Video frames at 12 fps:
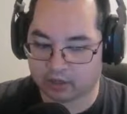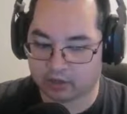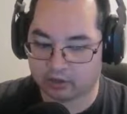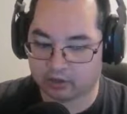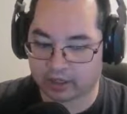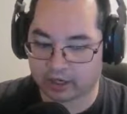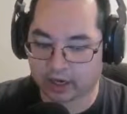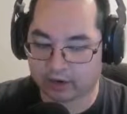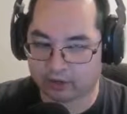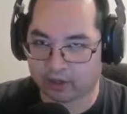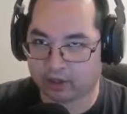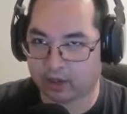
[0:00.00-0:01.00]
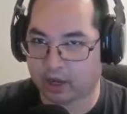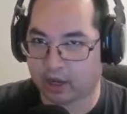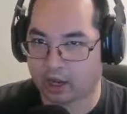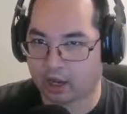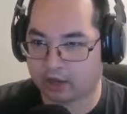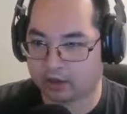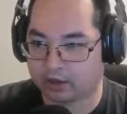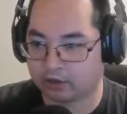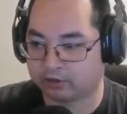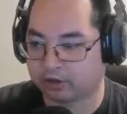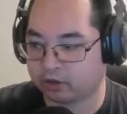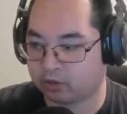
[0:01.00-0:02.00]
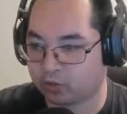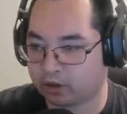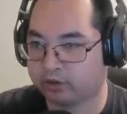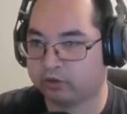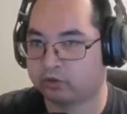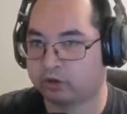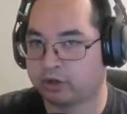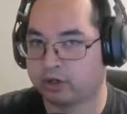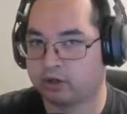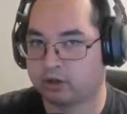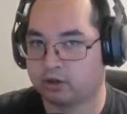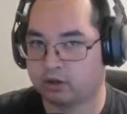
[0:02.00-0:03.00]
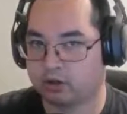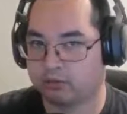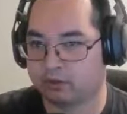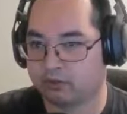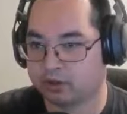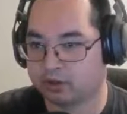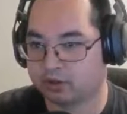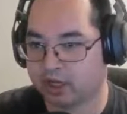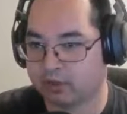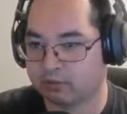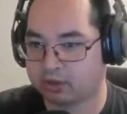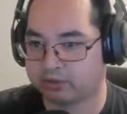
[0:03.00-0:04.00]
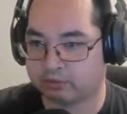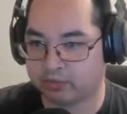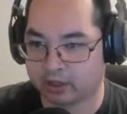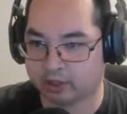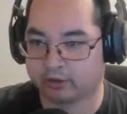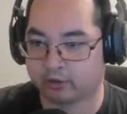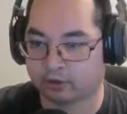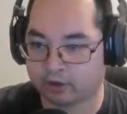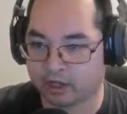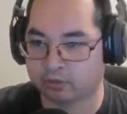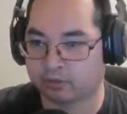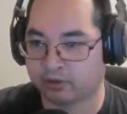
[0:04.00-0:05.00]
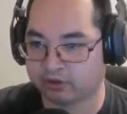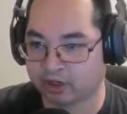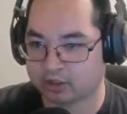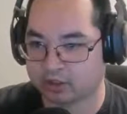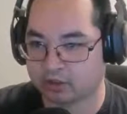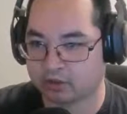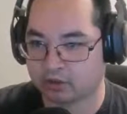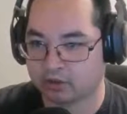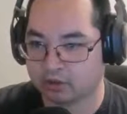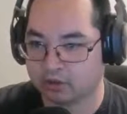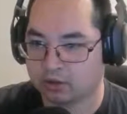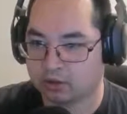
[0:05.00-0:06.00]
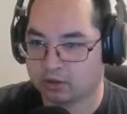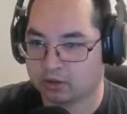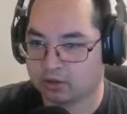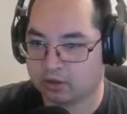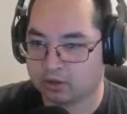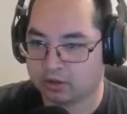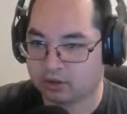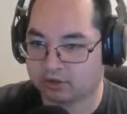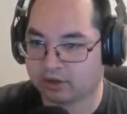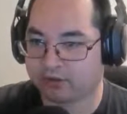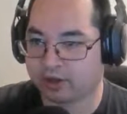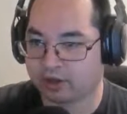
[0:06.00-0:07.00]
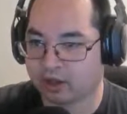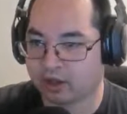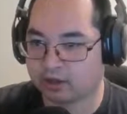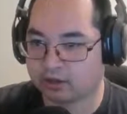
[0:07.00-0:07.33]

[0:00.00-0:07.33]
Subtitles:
like how they, you know, took one screen of the original game and just made it its own gameplay section and stuff like that?